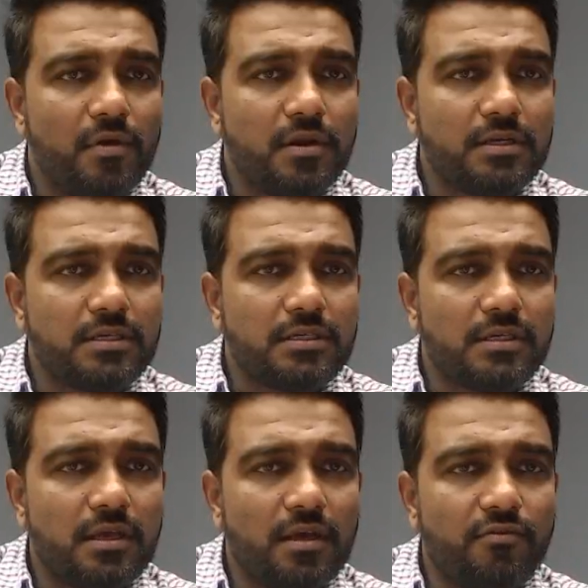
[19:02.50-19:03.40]
is it
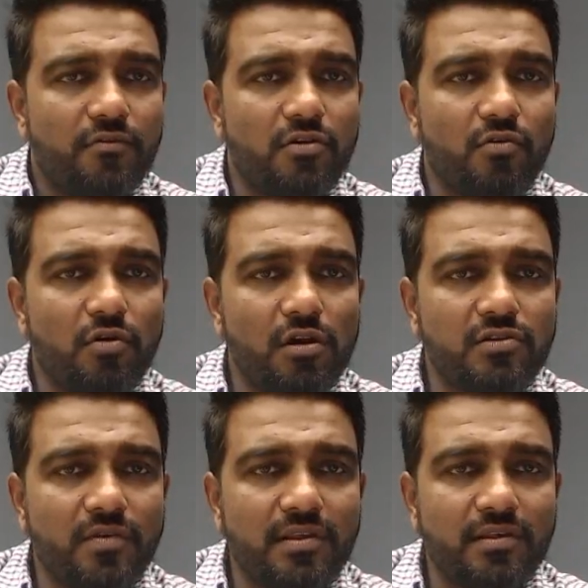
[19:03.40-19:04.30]
for total
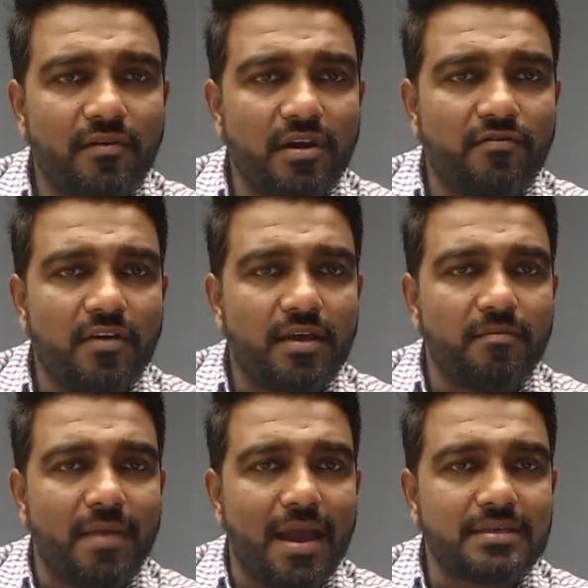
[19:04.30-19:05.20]
75
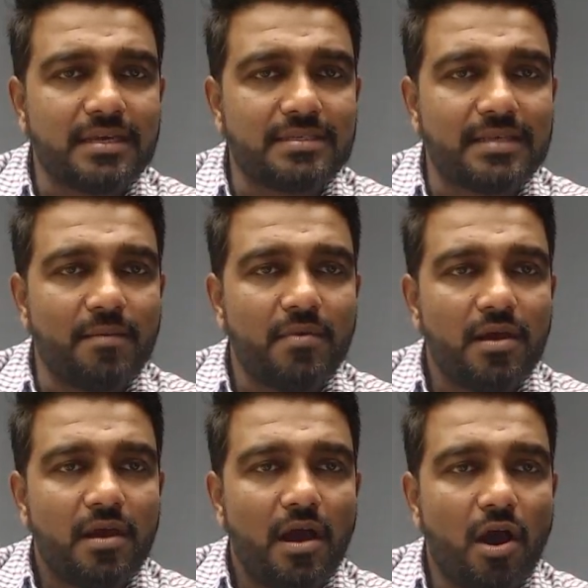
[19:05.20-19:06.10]
max exam
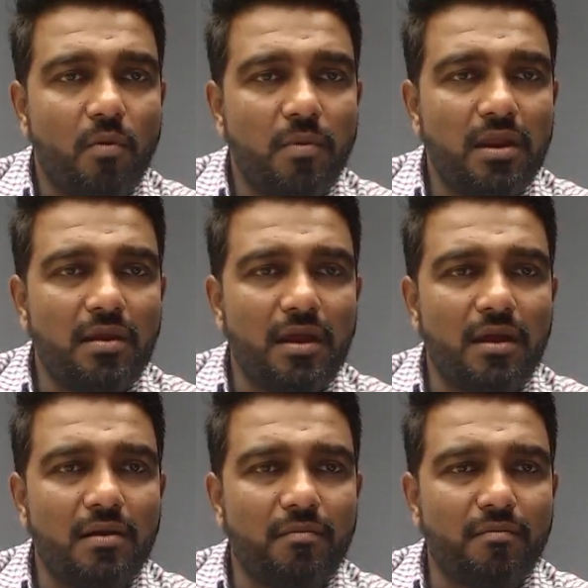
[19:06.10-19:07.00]
how many
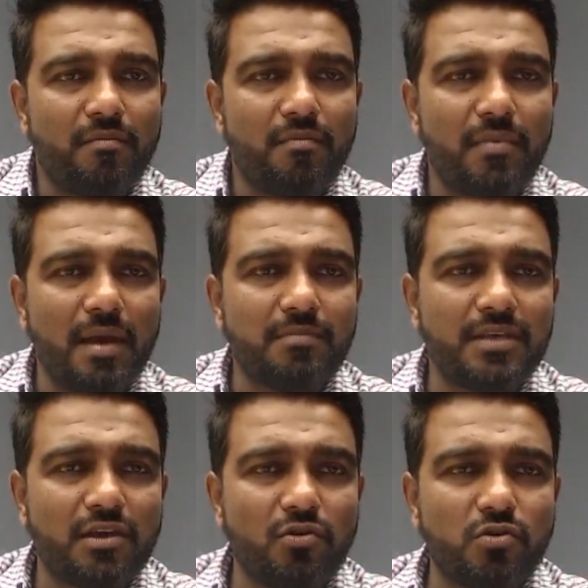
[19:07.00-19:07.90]
um,
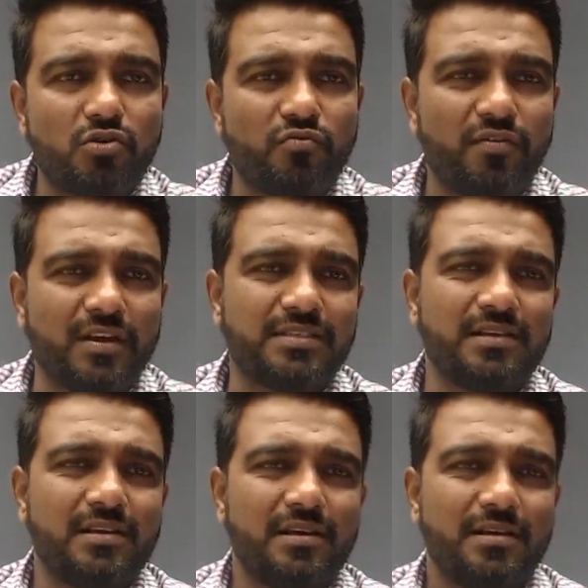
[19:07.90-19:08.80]
mcqs to face
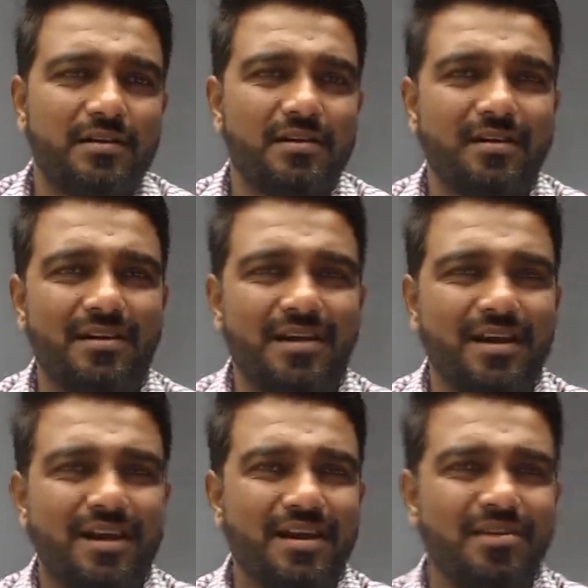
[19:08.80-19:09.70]
uh,
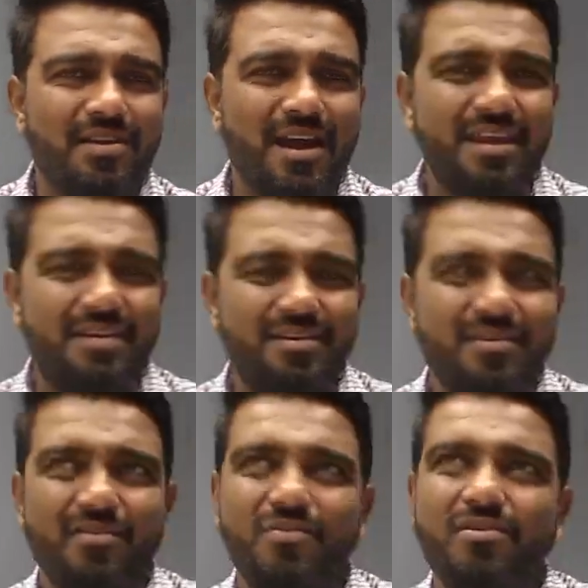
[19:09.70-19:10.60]
i i
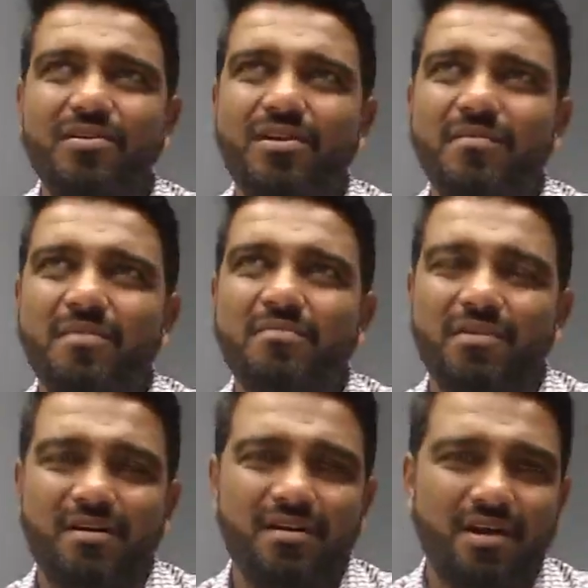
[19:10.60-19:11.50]
don't
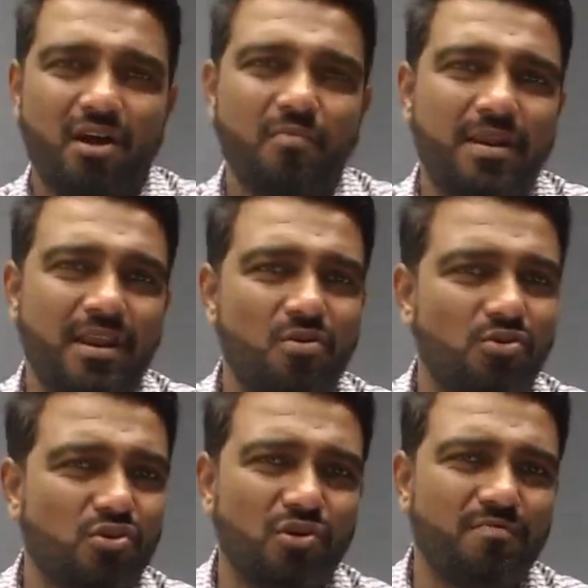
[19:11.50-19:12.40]
remember how many you
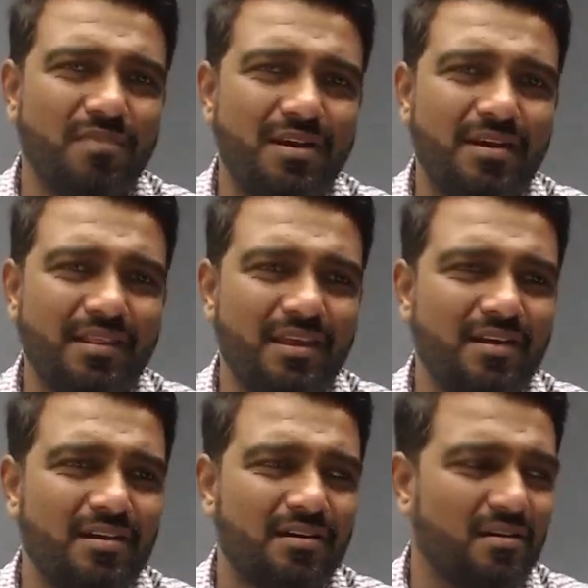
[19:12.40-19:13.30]
should, but I
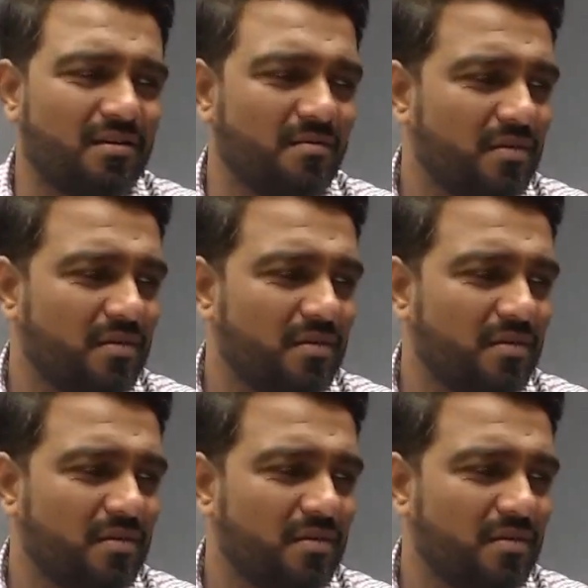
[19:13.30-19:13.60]
think uh,